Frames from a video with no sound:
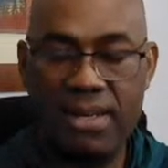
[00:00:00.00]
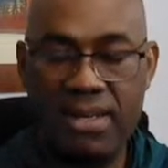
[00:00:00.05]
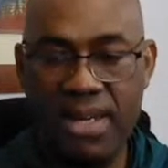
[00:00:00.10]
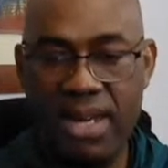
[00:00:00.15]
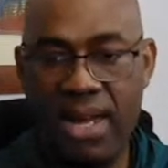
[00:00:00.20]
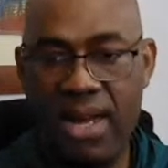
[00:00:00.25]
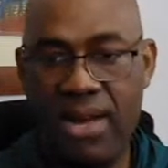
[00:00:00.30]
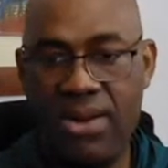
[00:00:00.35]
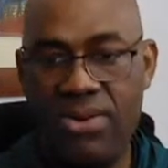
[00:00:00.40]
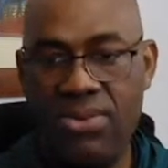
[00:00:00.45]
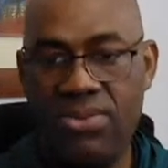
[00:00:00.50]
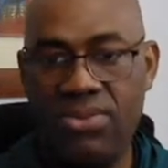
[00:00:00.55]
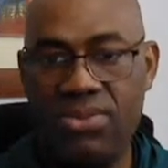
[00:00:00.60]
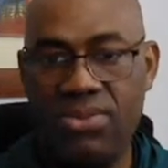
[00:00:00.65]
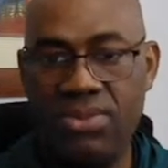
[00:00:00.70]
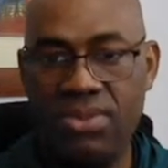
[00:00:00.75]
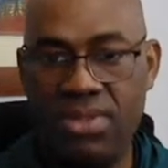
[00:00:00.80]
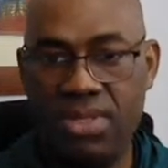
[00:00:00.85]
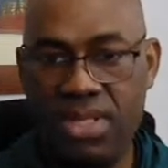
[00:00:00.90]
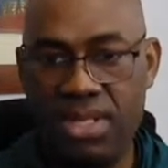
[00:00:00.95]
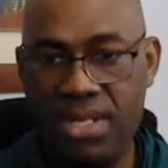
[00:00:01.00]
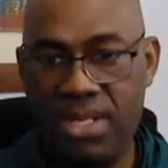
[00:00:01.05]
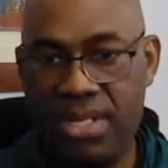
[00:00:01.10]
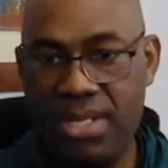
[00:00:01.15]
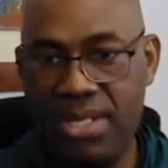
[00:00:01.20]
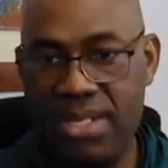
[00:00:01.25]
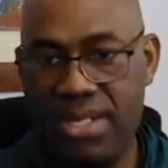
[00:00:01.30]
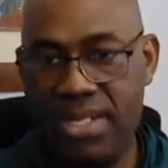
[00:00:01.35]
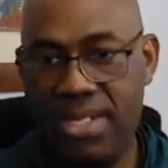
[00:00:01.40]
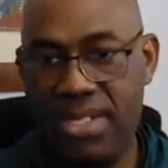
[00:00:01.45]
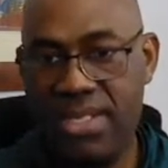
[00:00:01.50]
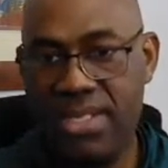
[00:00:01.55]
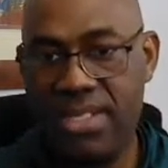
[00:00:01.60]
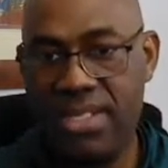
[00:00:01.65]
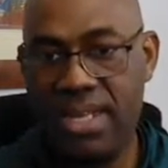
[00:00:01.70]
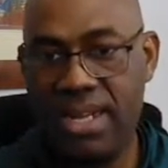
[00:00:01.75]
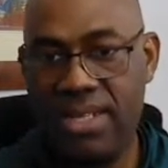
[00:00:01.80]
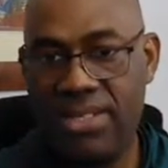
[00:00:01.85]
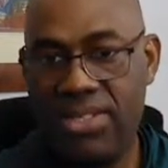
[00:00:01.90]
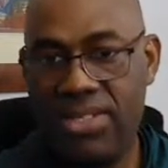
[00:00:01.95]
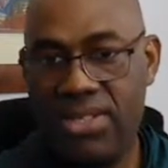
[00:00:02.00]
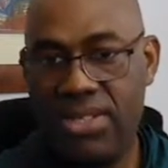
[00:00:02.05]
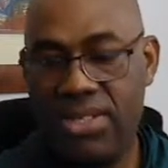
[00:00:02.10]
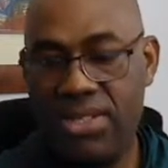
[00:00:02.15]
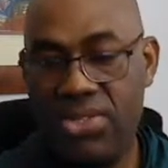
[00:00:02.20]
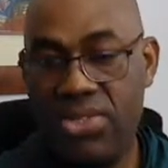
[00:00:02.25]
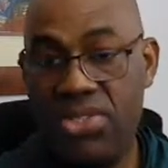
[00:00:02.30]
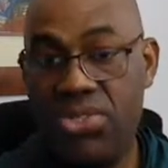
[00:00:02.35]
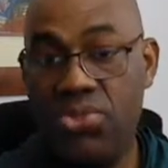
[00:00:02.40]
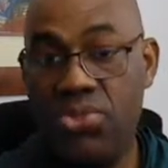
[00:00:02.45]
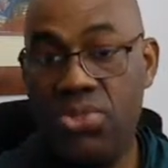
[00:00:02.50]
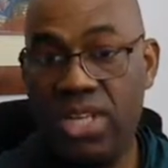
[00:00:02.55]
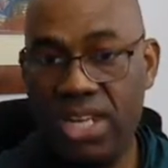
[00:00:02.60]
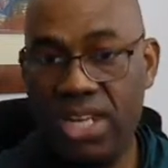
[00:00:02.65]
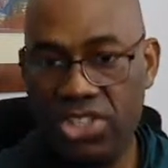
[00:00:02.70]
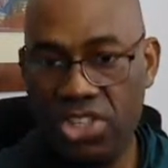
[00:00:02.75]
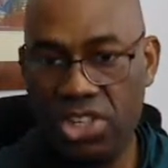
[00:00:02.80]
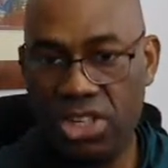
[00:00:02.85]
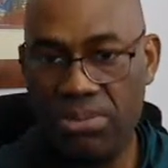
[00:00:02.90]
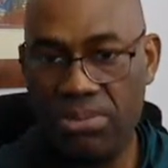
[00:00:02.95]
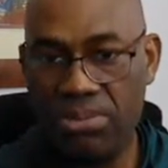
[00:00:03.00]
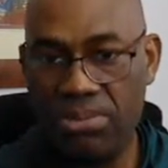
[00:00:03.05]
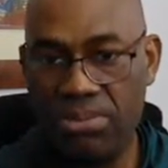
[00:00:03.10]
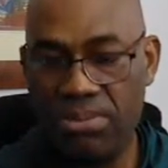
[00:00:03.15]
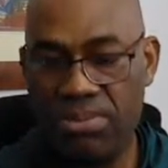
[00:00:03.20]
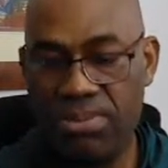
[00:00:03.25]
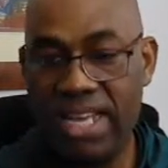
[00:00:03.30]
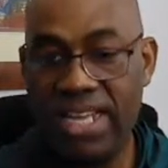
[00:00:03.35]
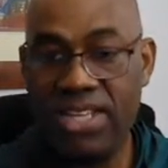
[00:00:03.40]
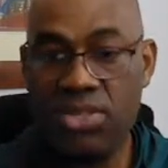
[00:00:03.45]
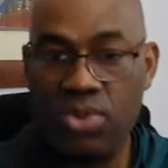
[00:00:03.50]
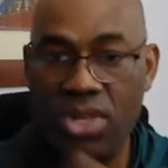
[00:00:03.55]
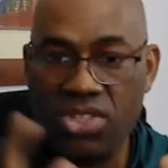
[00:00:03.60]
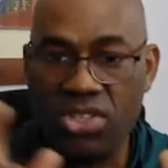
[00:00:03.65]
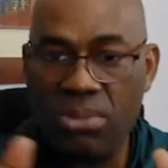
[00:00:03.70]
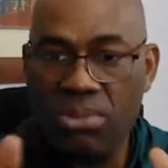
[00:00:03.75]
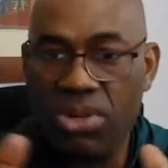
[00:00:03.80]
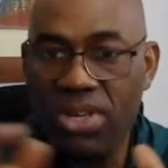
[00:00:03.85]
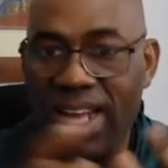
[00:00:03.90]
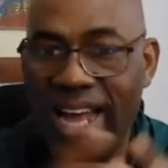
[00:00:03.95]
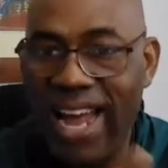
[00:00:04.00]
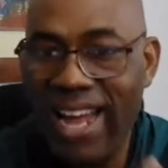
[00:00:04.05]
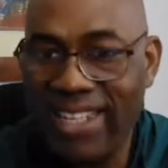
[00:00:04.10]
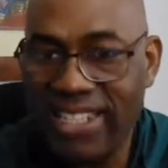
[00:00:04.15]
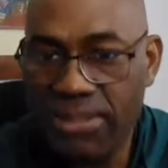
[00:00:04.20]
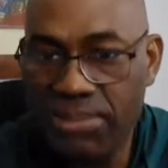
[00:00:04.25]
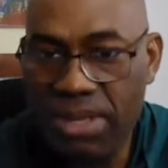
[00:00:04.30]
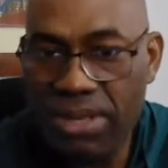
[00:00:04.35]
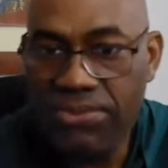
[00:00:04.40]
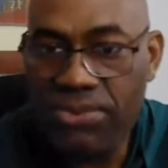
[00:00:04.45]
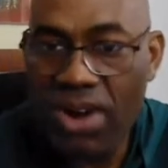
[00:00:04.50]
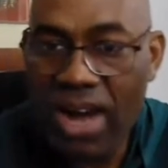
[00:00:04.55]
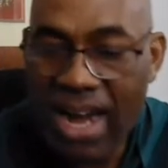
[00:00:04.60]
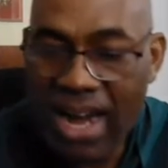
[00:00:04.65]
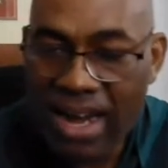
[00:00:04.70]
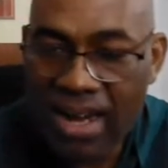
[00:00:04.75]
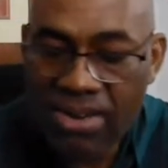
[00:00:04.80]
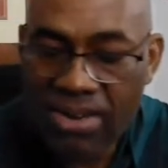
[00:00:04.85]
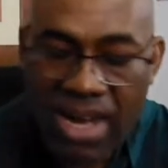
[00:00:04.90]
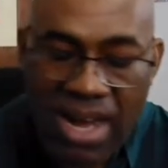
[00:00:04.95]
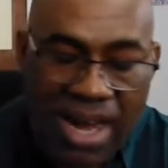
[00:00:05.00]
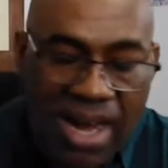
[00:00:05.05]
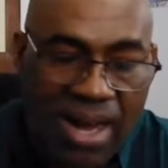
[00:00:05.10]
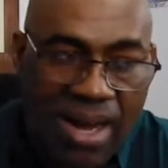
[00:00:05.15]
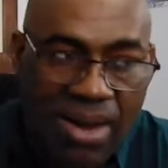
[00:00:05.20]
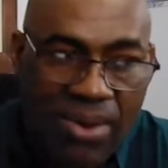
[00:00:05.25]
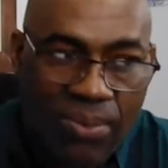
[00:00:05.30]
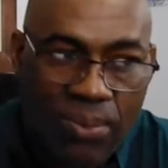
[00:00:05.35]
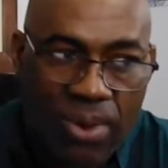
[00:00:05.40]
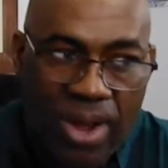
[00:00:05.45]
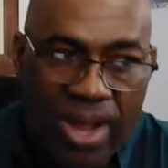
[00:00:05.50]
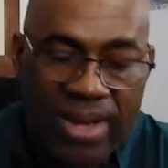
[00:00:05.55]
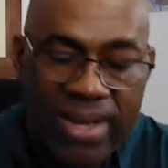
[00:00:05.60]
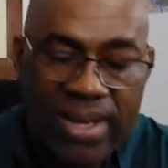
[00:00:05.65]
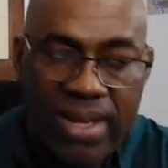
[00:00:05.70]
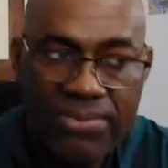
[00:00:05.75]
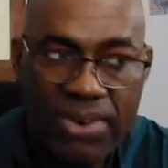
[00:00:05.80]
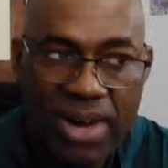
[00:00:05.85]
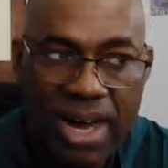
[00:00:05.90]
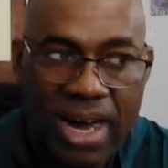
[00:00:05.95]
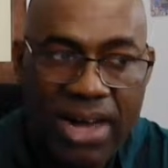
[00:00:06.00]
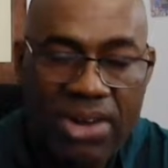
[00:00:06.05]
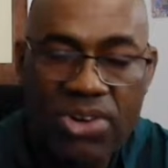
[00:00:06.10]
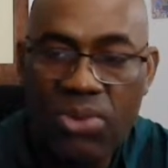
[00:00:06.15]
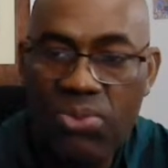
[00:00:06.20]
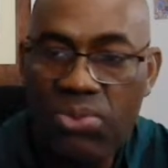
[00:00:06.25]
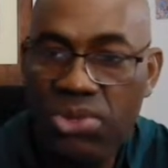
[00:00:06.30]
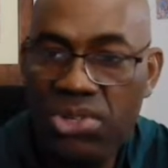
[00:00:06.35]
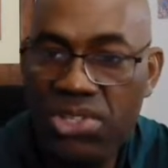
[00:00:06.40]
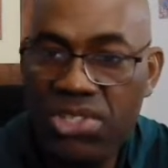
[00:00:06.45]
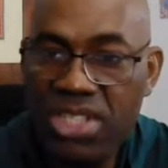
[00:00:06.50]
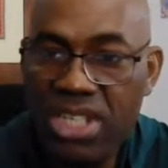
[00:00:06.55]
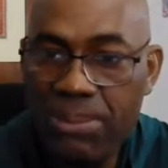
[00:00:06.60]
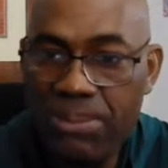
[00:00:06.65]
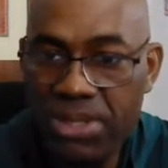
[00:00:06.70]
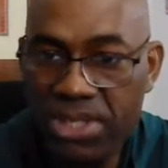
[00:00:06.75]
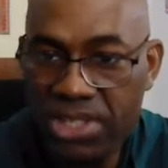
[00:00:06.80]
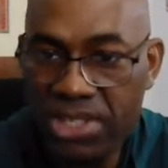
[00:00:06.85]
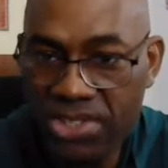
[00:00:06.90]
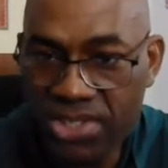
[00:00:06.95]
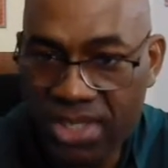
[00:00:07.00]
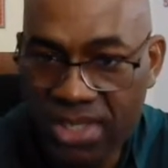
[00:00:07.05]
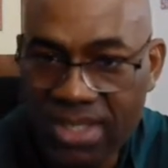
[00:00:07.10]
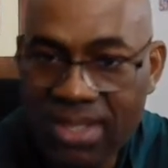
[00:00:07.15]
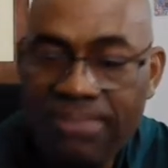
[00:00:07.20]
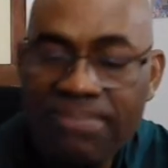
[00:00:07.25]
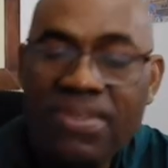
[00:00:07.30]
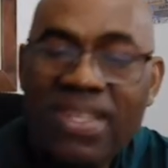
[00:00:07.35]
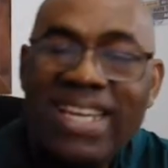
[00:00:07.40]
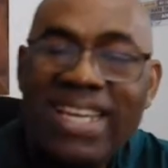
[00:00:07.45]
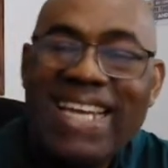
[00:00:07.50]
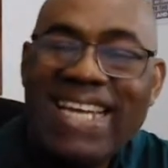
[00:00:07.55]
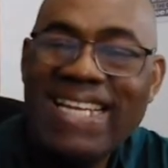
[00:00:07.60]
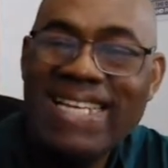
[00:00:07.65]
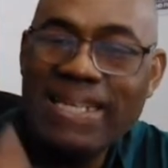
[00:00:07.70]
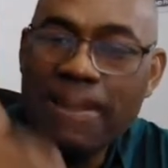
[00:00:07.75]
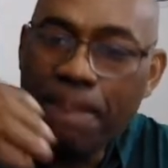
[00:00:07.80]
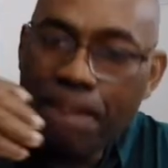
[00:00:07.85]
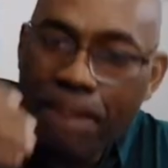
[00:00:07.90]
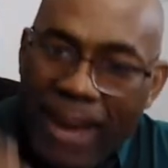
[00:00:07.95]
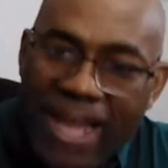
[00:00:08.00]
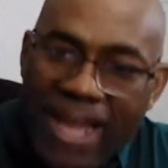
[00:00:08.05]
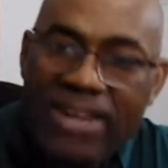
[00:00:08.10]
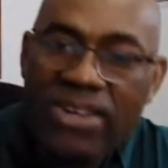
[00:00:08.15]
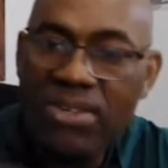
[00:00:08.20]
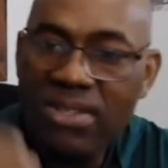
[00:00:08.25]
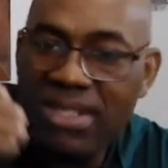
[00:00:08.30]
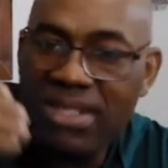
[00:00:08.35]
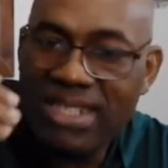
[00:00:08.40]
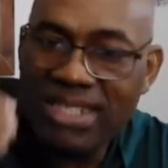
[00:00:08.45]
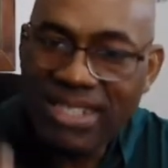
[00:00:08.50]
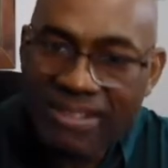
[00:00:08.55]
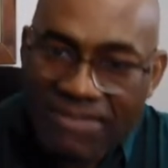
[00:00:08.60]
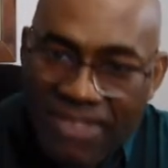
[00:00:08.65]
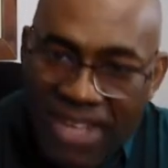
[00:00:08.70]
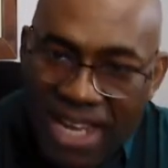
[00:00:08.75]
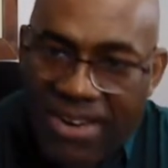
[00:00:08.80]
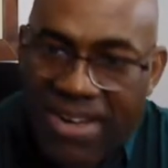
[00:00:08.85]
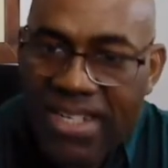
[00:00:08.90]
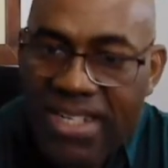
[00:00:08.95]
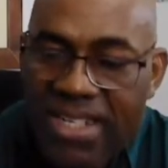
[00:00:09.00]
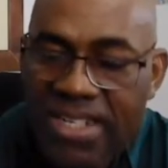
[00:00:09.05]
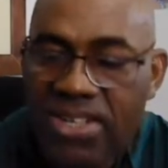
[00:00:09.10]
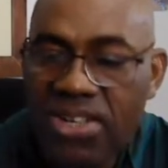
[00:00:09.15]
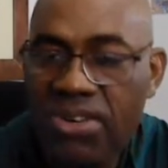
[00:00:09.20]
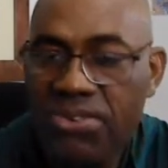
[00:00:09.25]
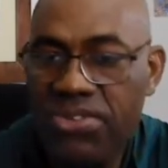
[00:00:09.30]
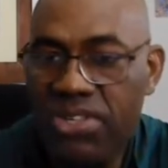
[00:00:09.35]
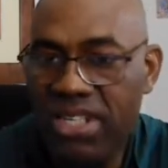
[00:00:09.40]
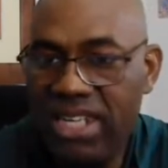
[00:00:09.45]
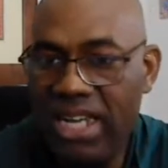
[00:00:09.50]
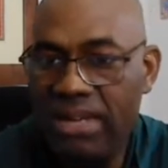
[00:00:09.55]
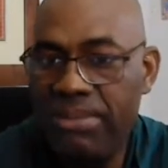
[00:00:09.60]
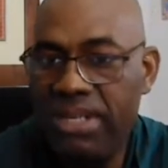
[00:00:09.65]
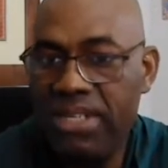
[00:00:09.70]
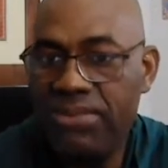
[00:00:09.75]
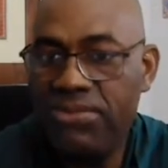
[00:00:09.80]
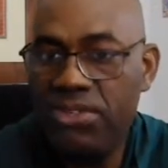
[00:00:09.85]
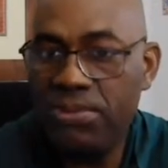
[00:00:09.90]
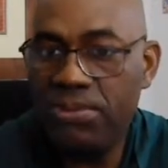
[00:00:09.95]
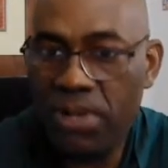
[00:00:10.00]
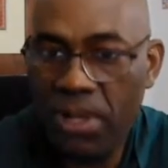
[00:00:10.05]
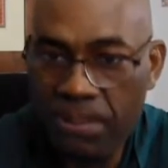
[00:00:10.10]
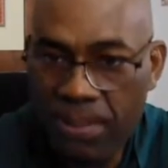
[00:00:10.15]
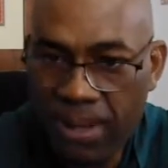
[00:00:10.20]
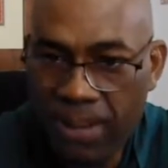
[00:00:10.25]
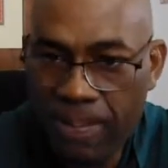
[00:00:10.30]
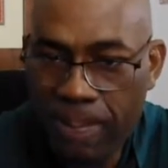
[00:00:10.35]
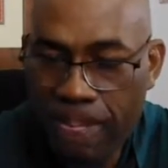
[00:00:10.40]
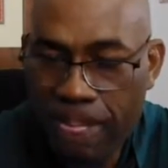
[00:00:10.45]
now start to do their job. That's why somebody asked me for how long would you see a pediatrician? It depends on the severity of your diabetic foot problem.